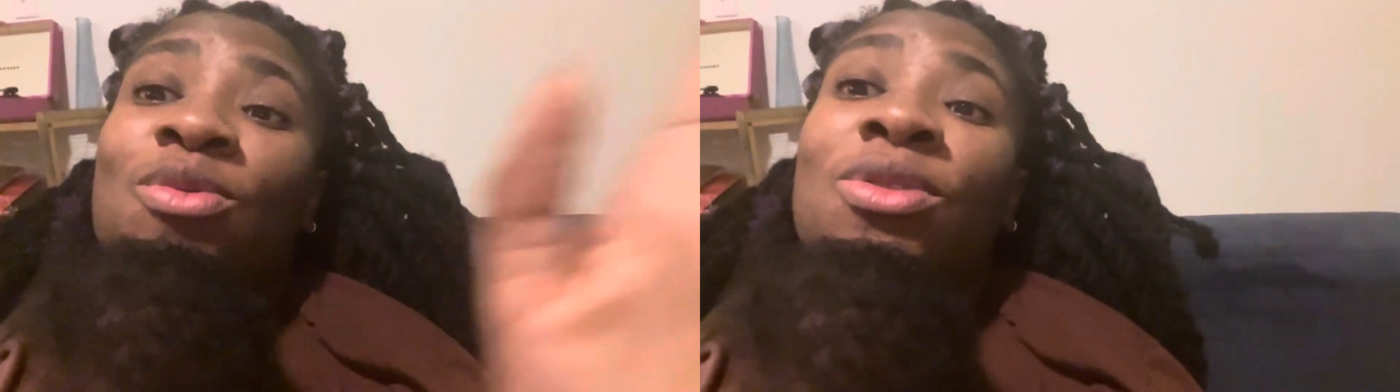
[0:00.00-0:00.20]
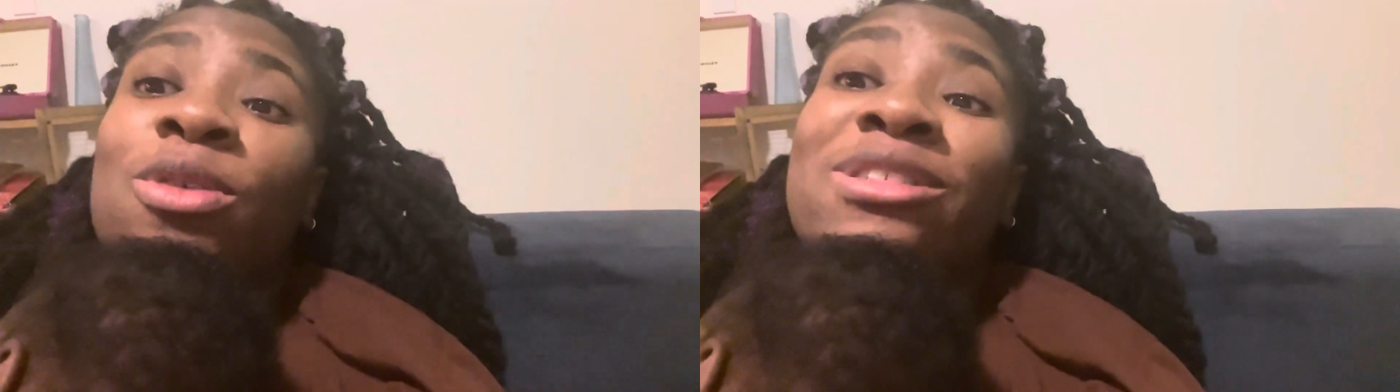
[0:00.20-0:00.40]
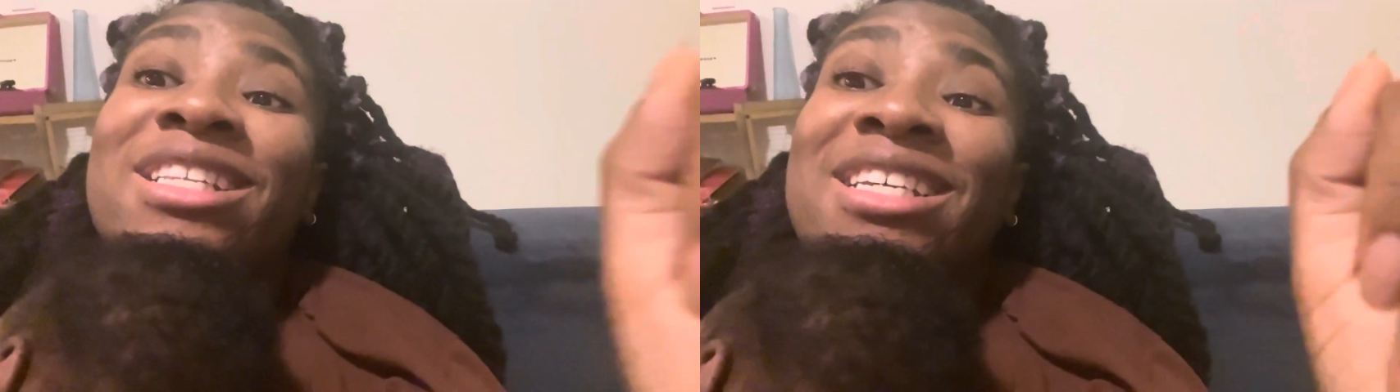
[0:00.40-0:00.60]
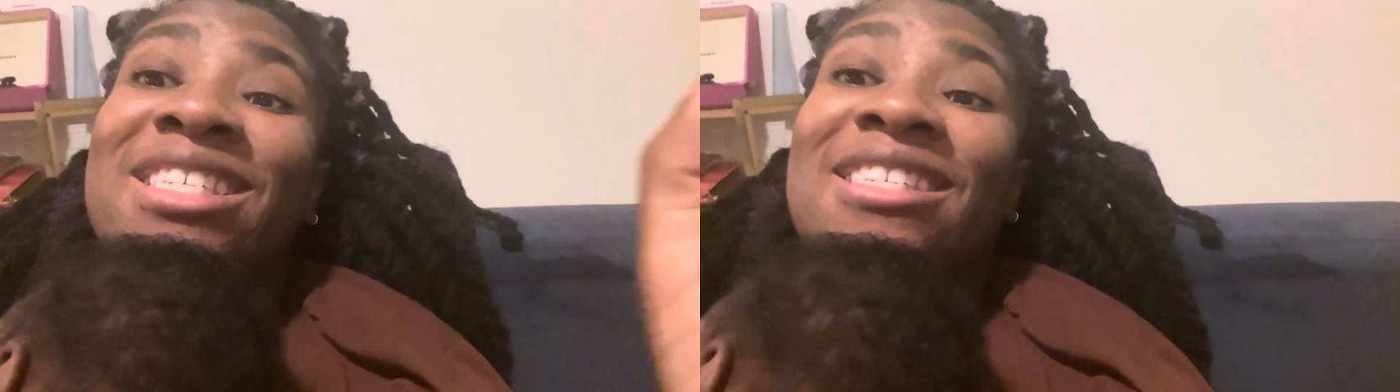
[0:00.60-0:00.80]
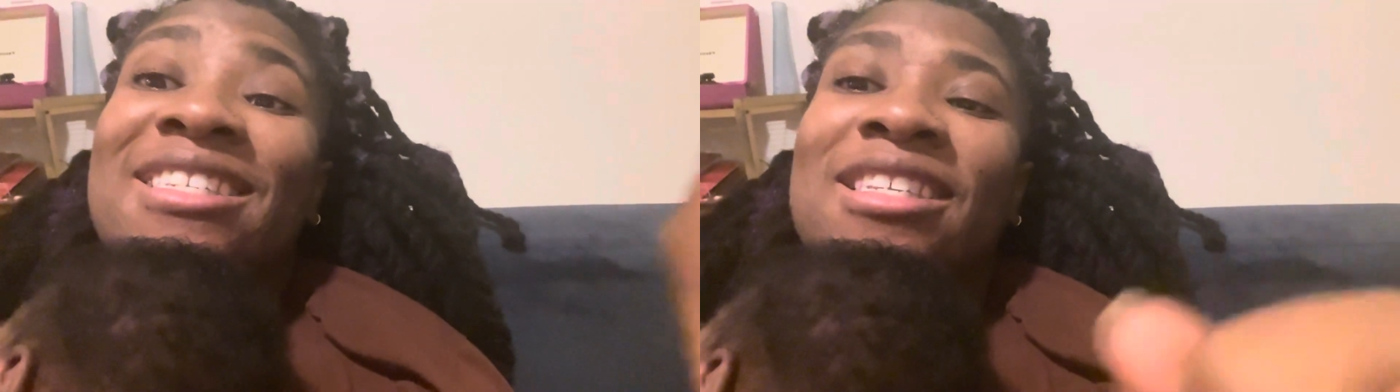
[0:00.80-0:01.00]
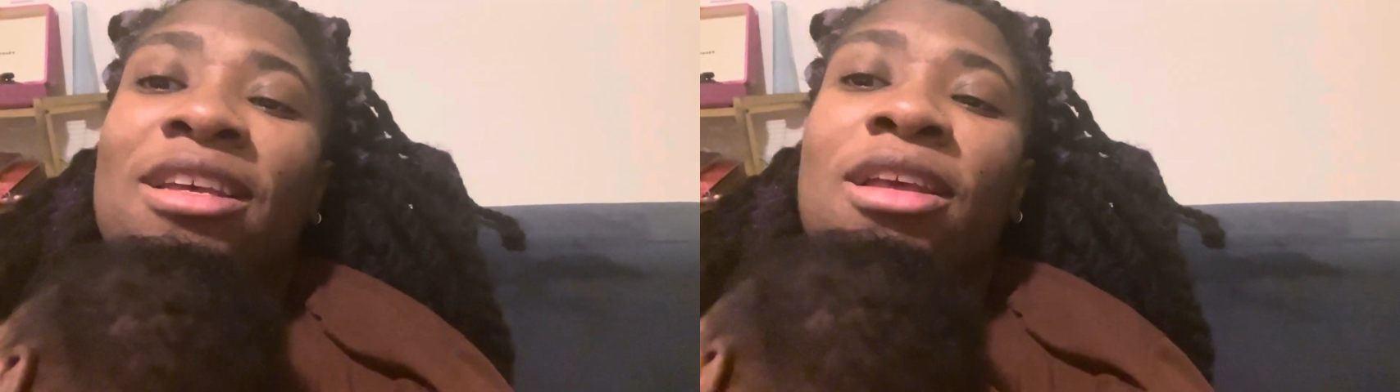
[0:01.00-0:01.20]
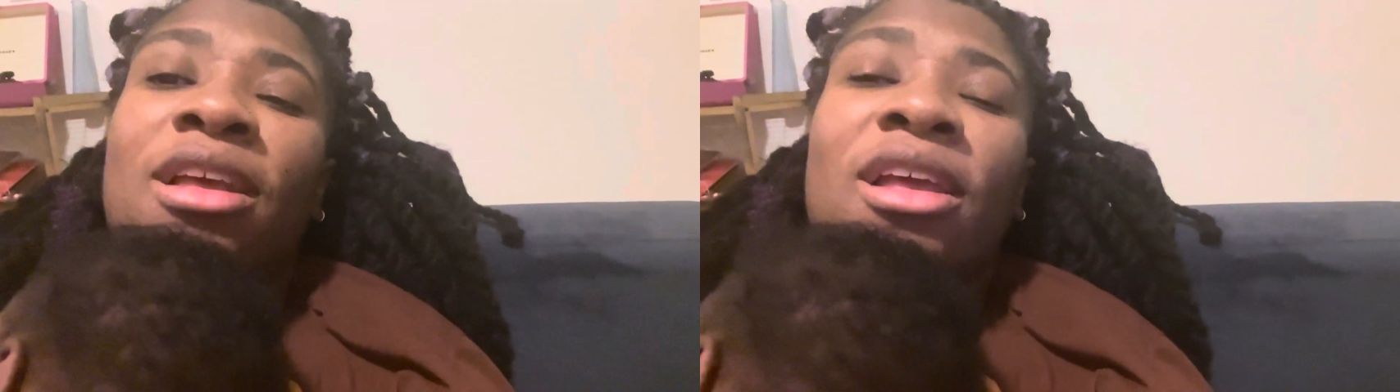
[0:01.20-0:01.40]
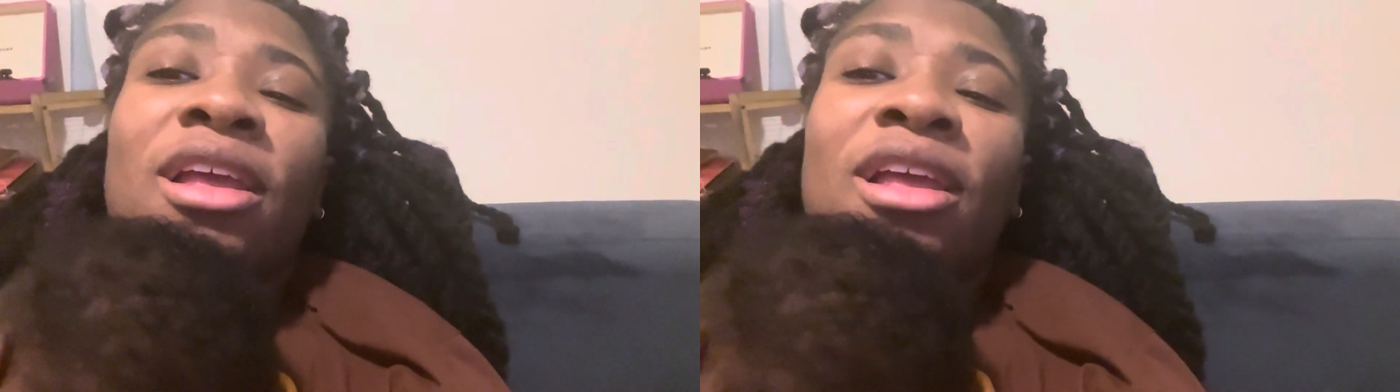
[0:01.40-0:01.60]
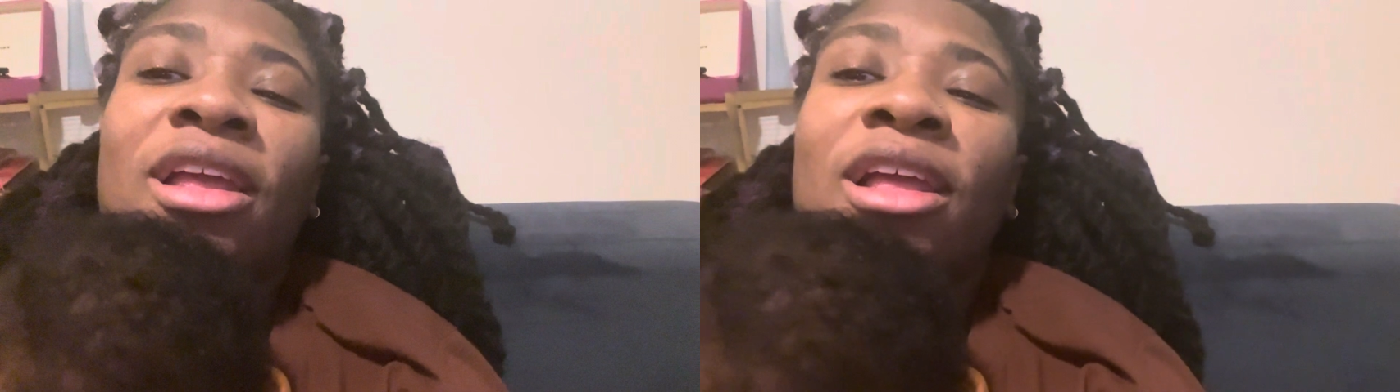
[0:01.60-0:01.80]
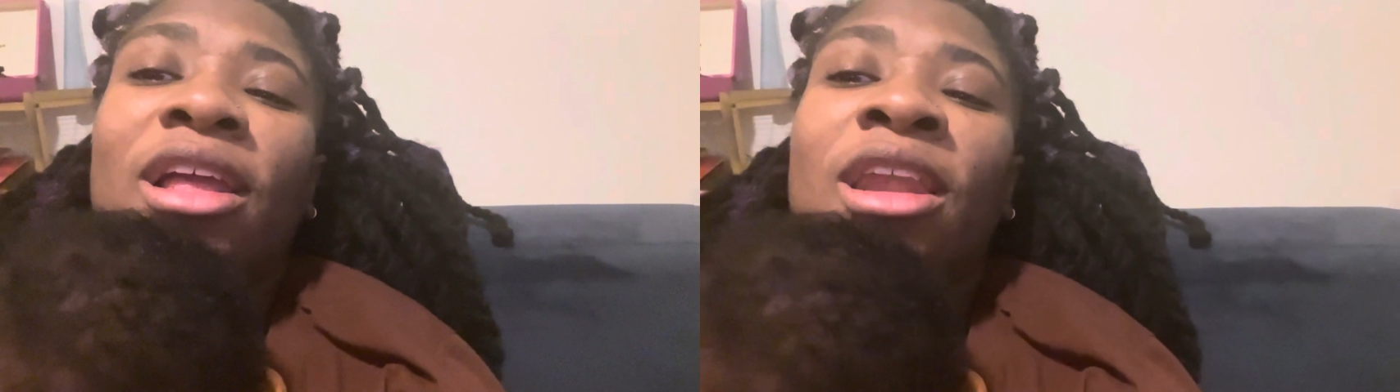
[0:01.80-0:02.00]
on those lists.
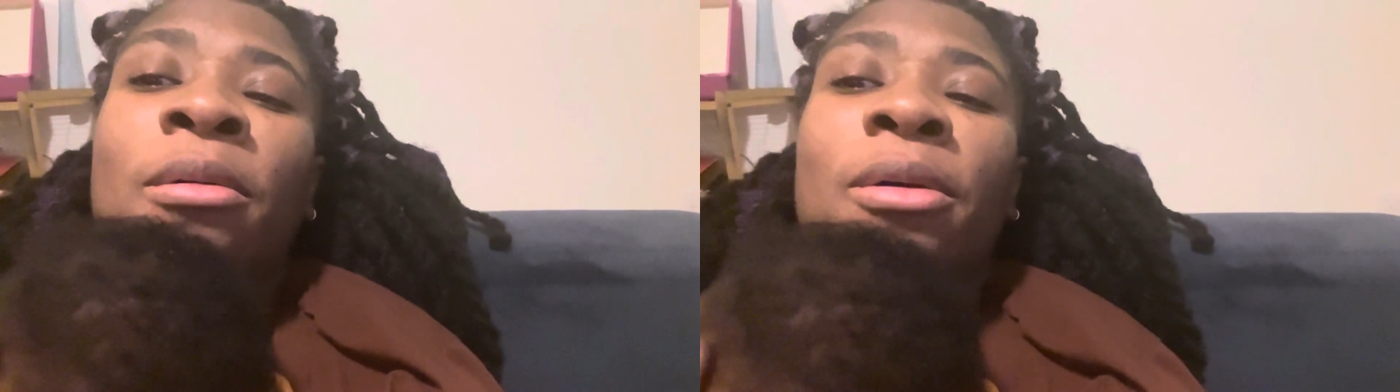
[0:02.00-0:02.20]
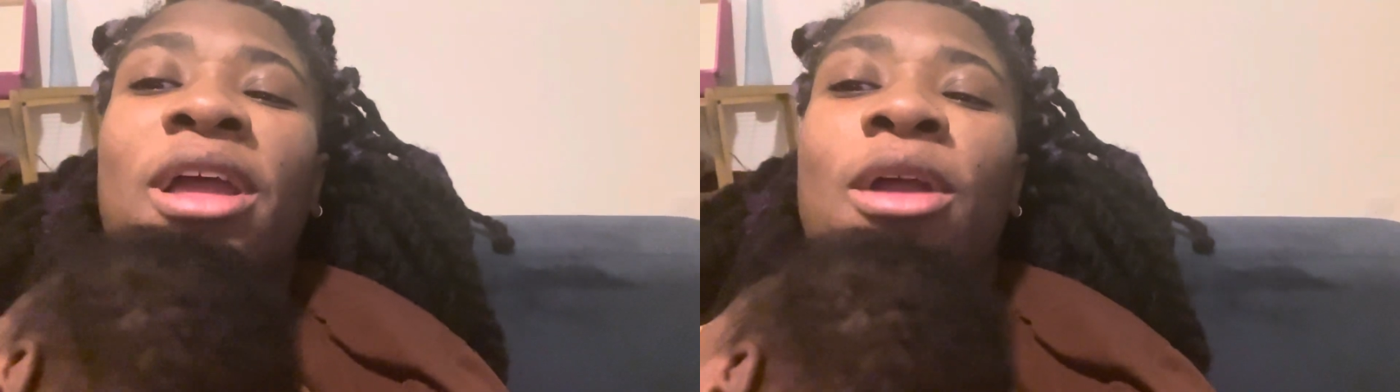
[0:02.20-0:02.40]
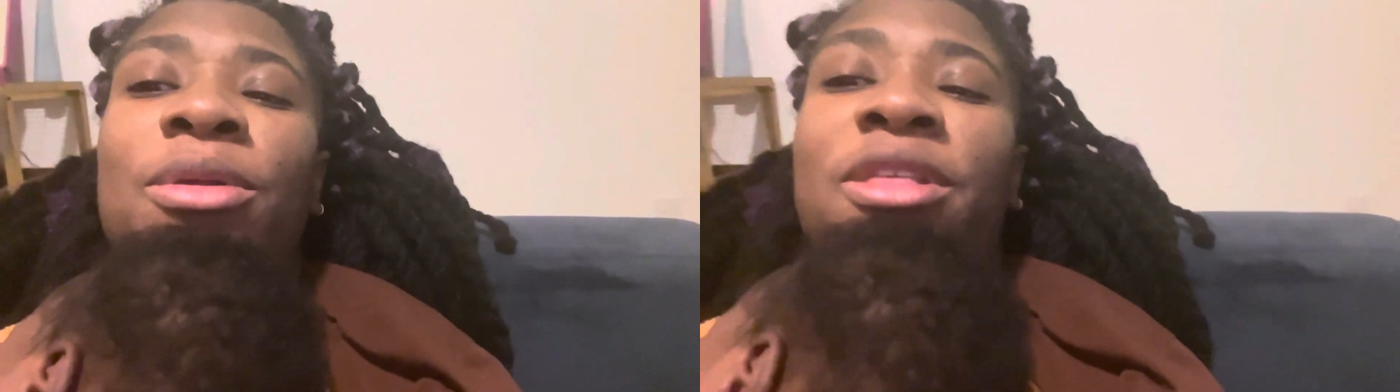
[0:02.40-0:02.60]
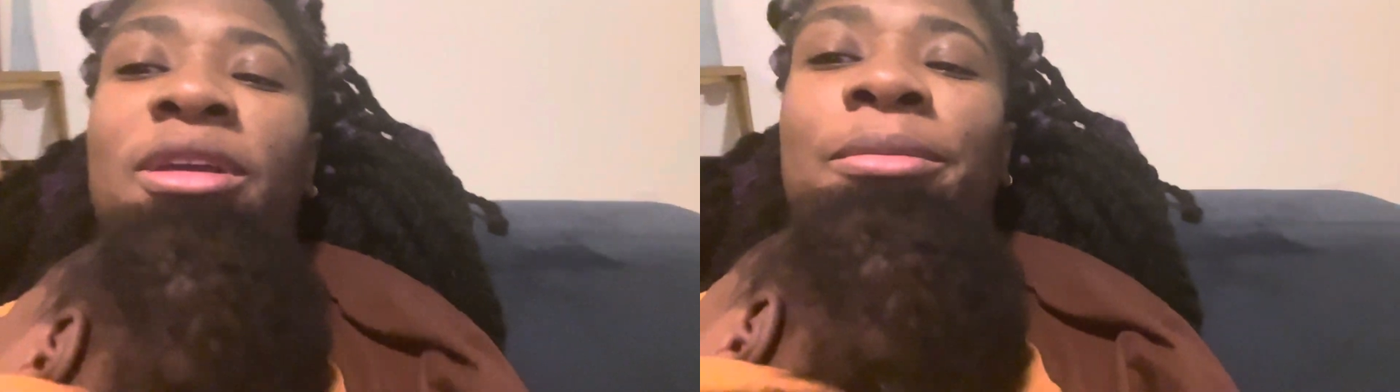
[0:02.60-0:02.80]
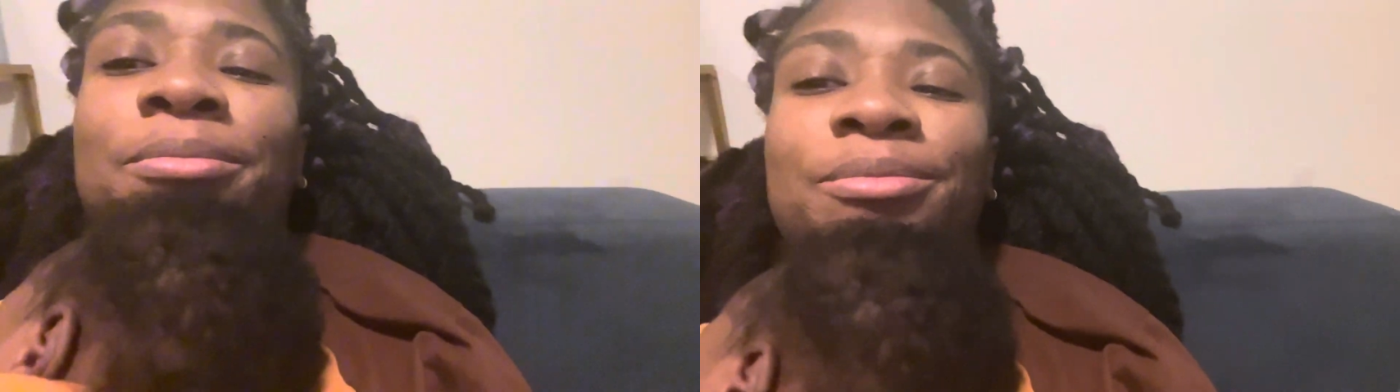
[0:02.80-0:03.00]
And I'm okay with that.